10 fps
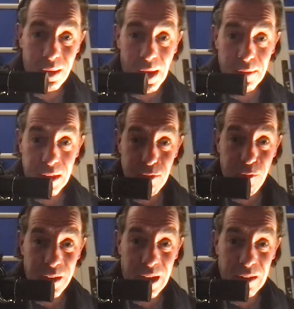I'll never
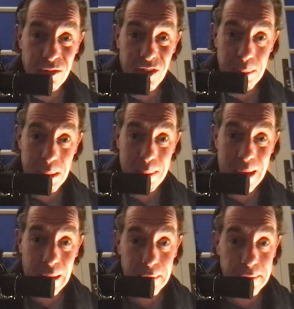forget Timmy
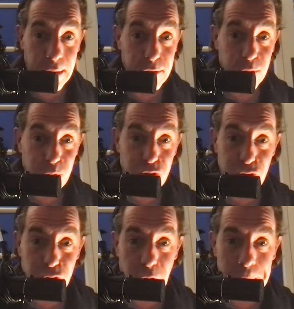Mallet, that's for
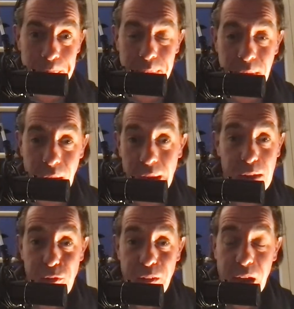sure. I'll
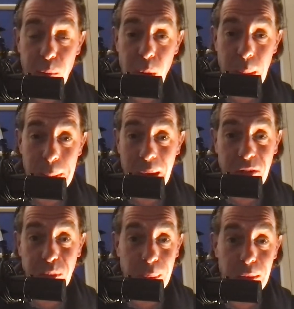never forget Robert
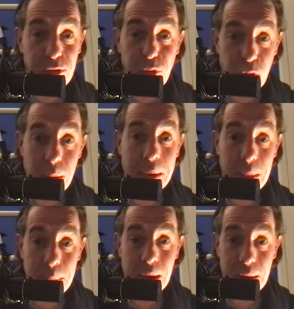Maxwell screaming
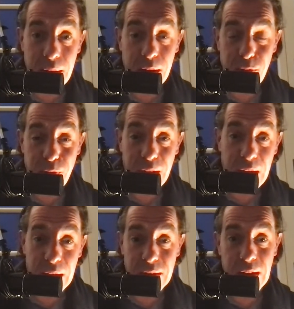at me, and I'll never forget